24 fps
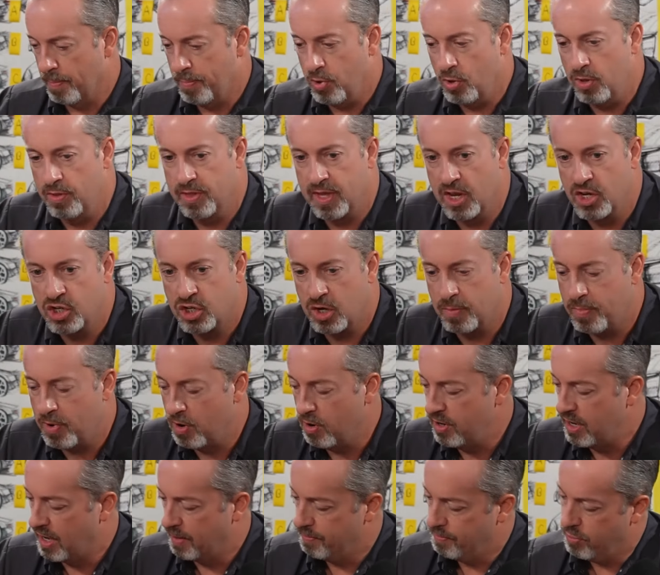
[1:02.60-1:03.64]
pulling the engine
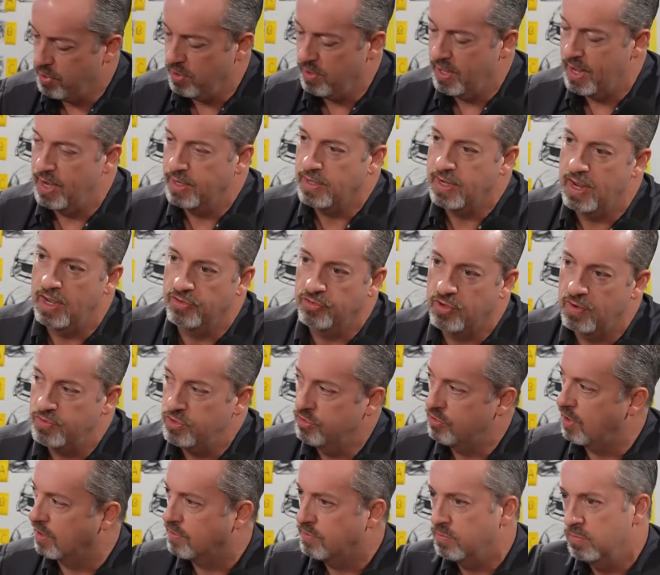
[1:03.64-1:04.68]
apart, and I pull a head gasket up.
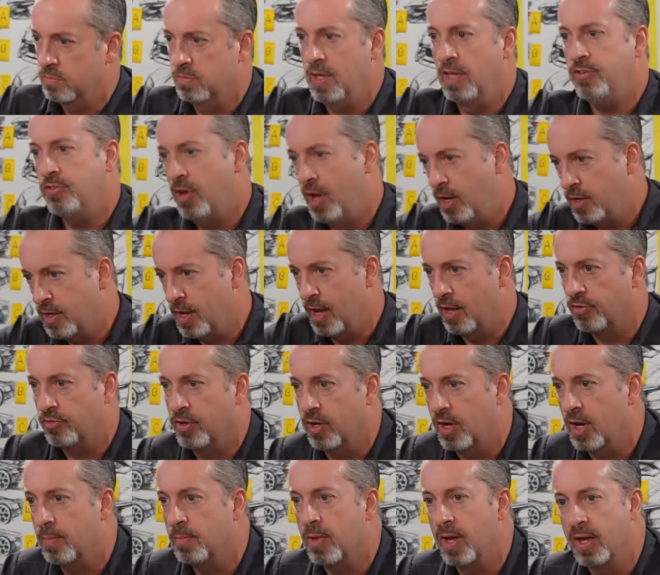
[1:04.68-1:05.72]
She's like, "That's a head
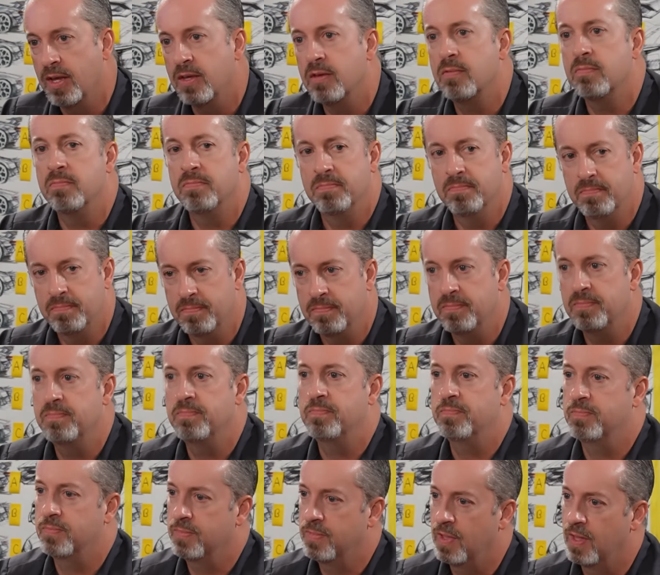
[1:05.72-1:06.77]
gasket." And I'm like,
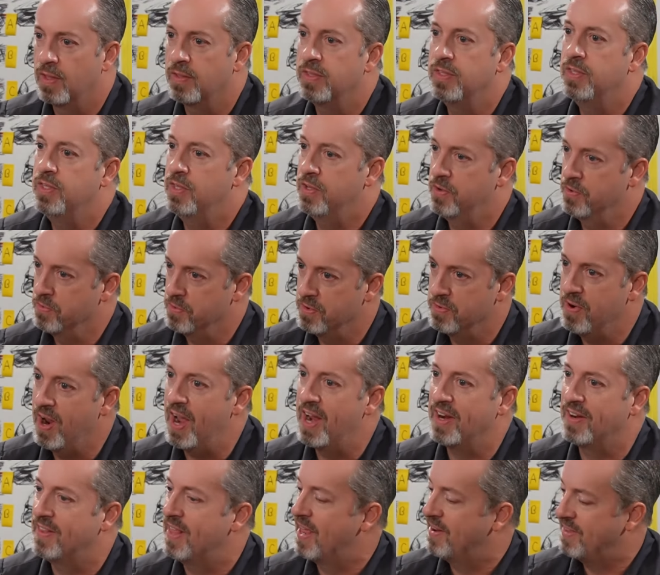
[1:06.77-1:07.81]
"You're
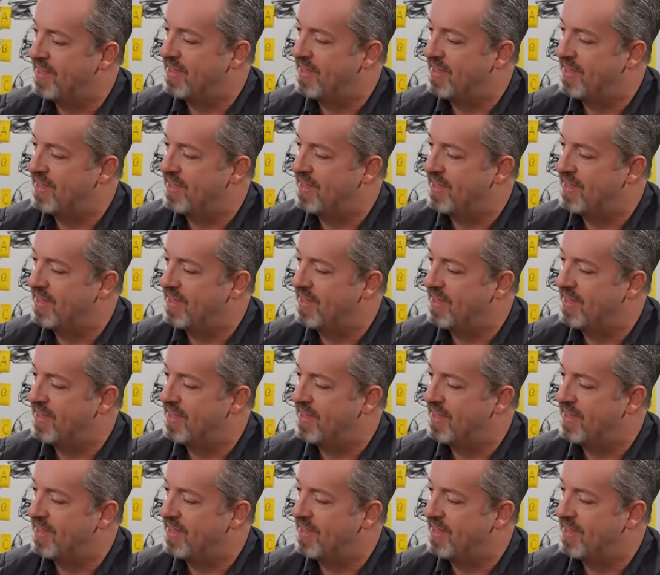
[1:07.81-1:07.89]
right." And